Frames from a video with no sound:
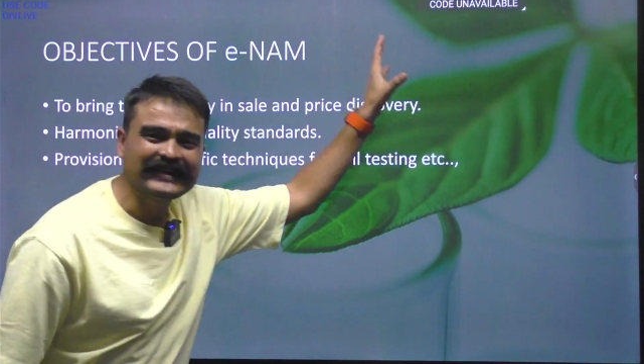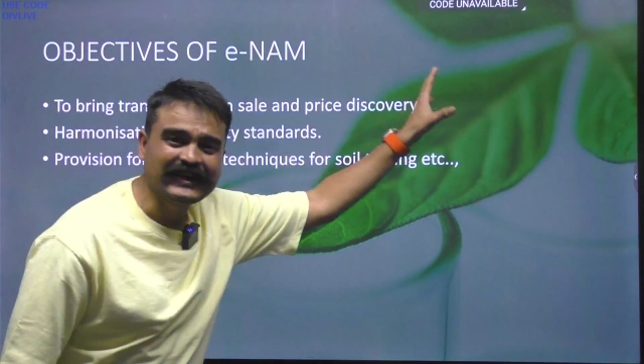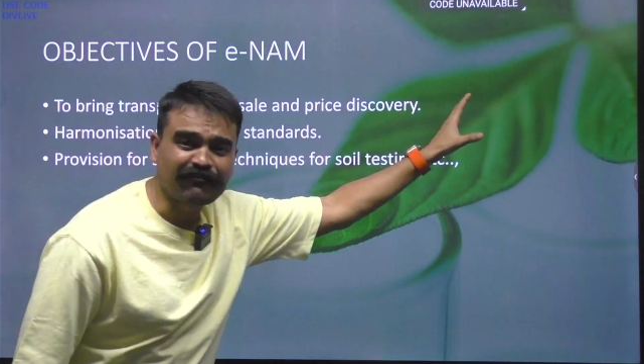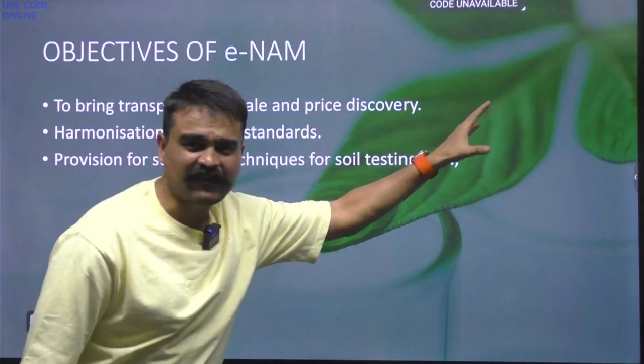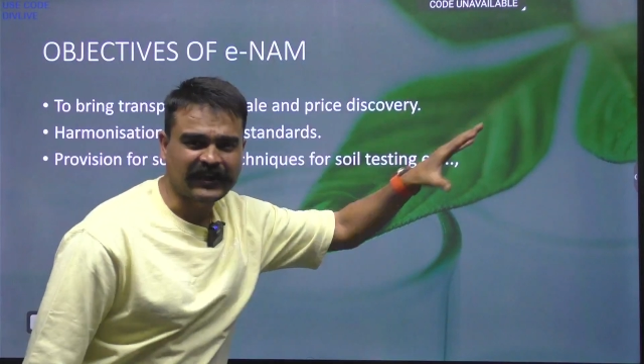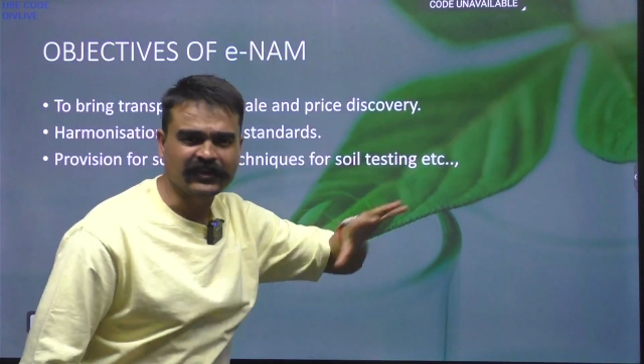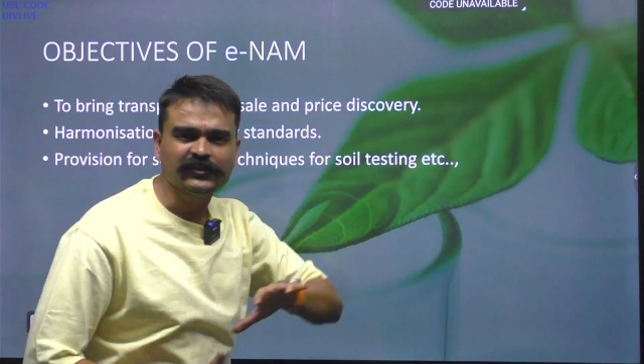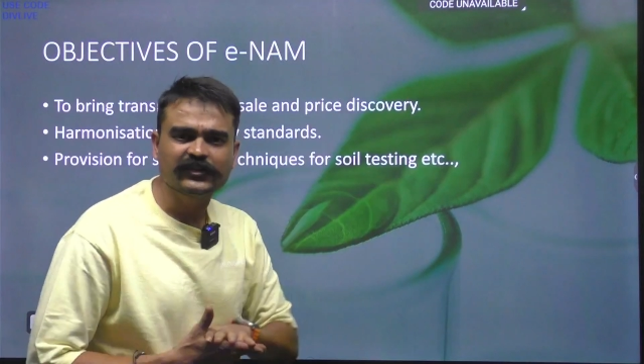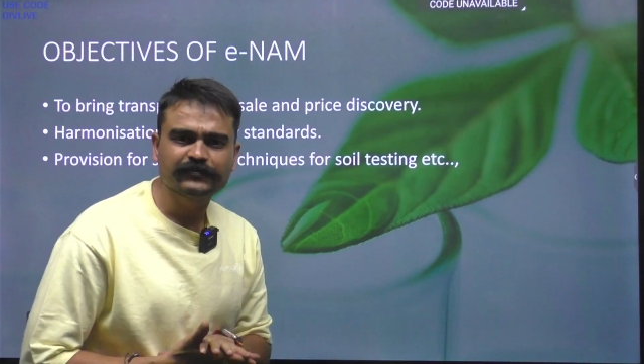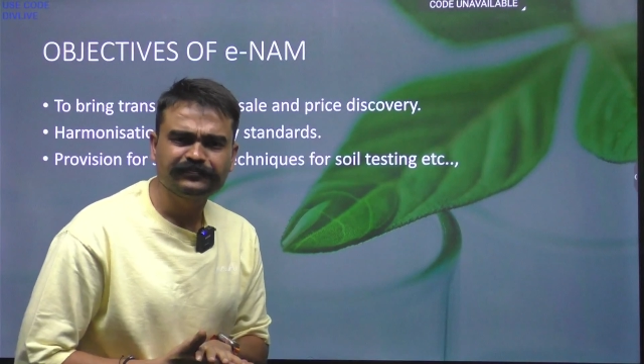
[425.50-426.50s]

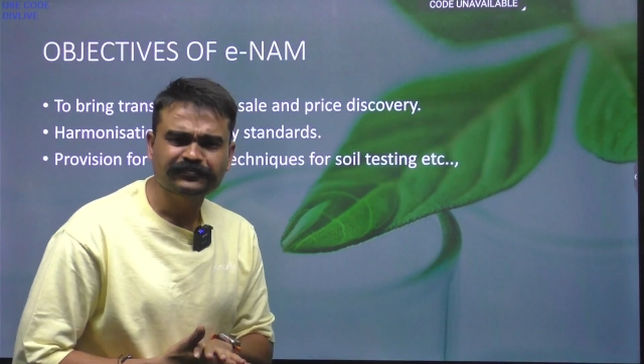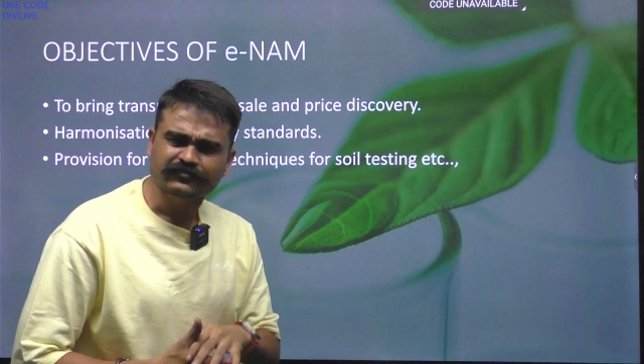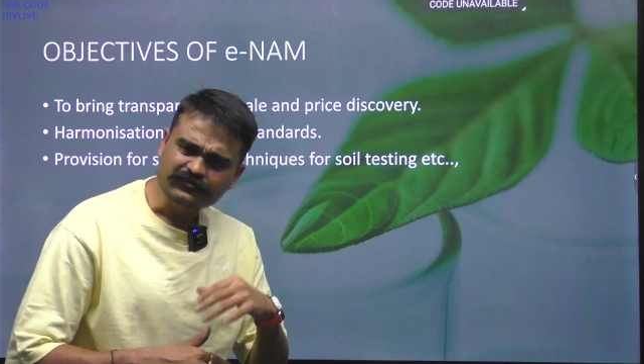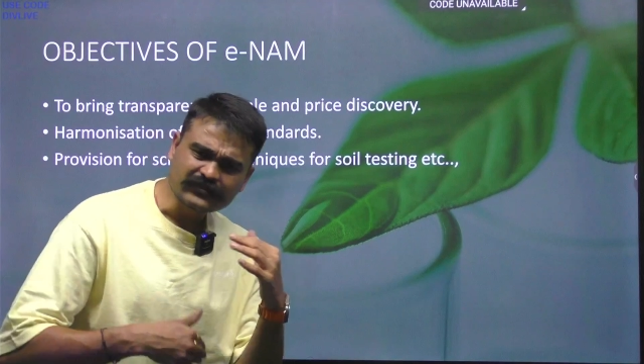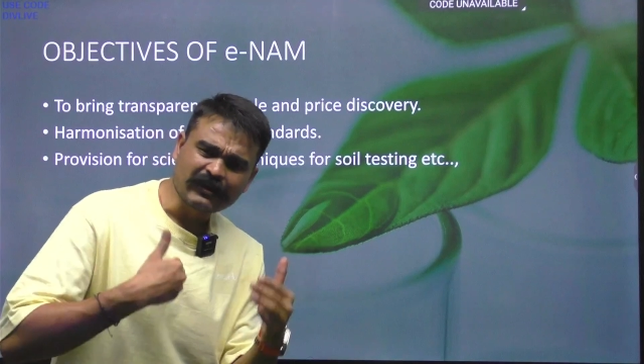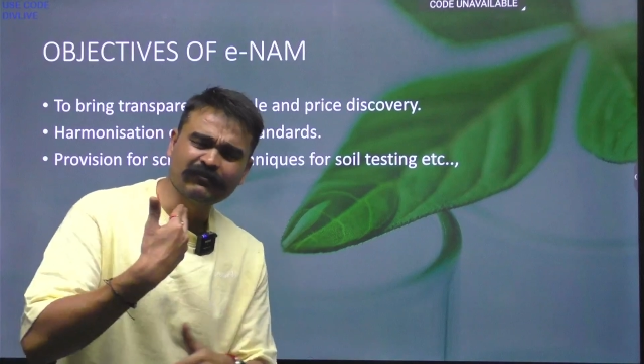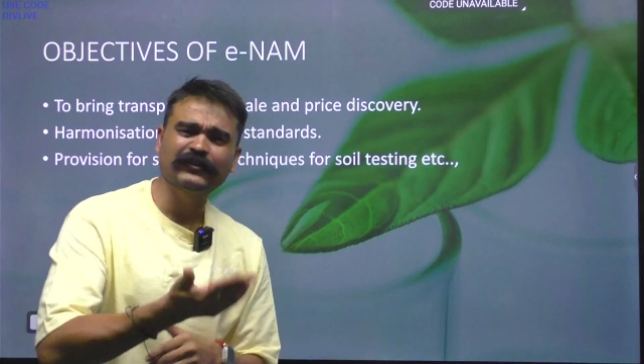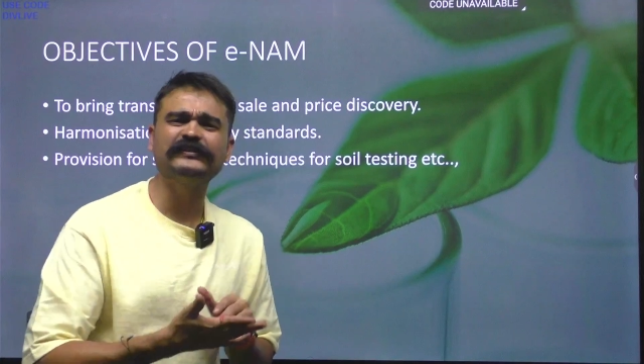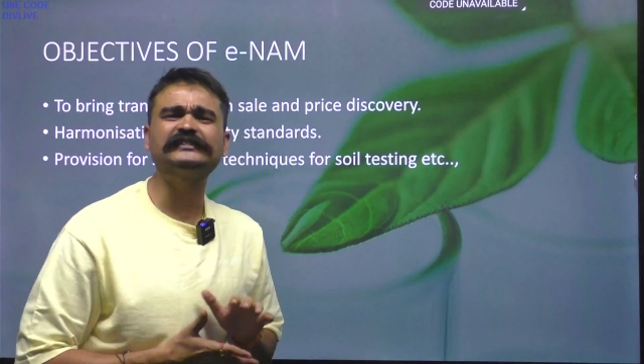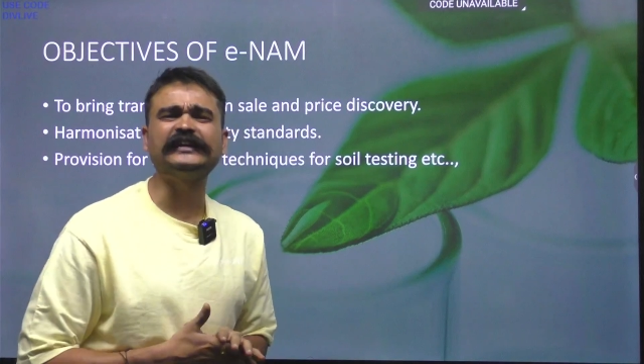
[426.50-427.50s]
defined,
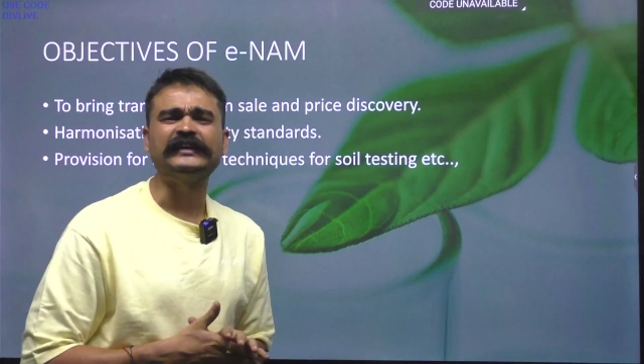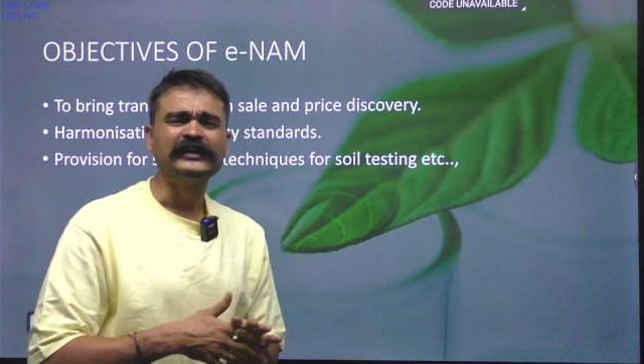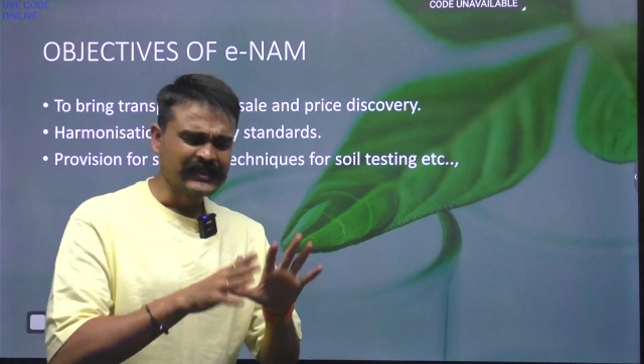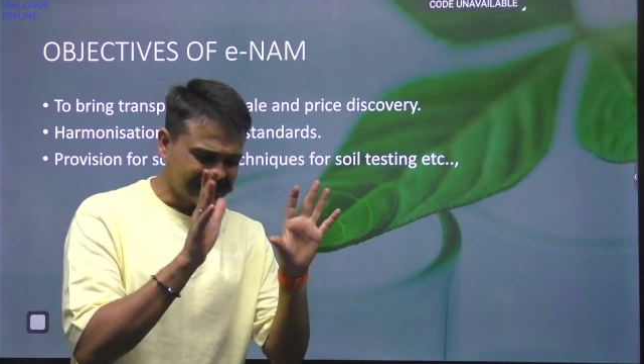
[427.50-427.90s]
where we see